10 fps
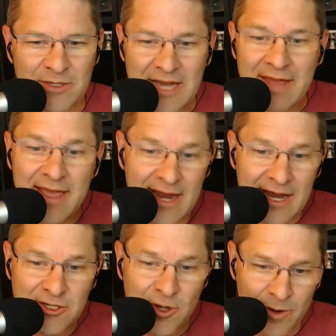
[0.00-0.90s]
And they had
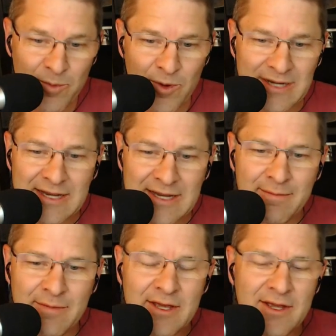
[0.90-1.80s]
actually at one point in
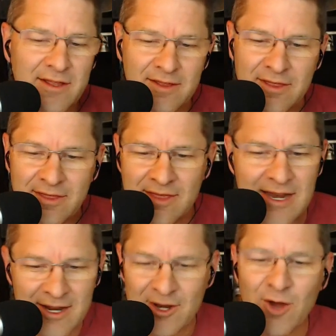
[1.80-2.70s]
time, they
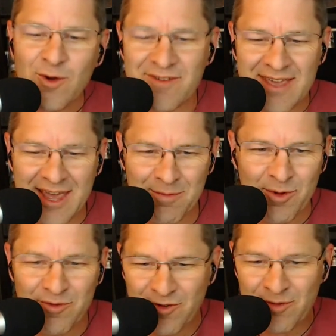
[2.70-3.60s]
didn't know of a
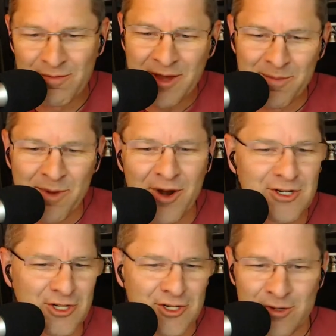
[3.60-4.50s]
cable from like
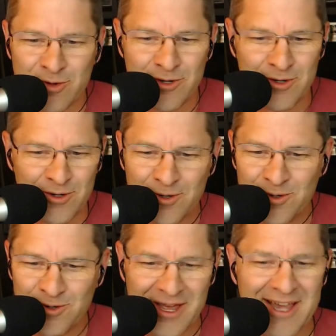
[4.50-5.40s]
March
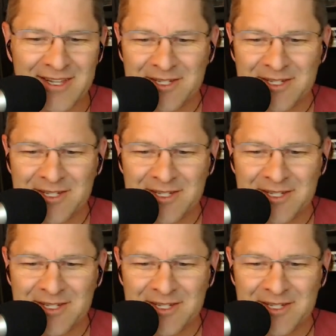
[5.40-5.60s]
through like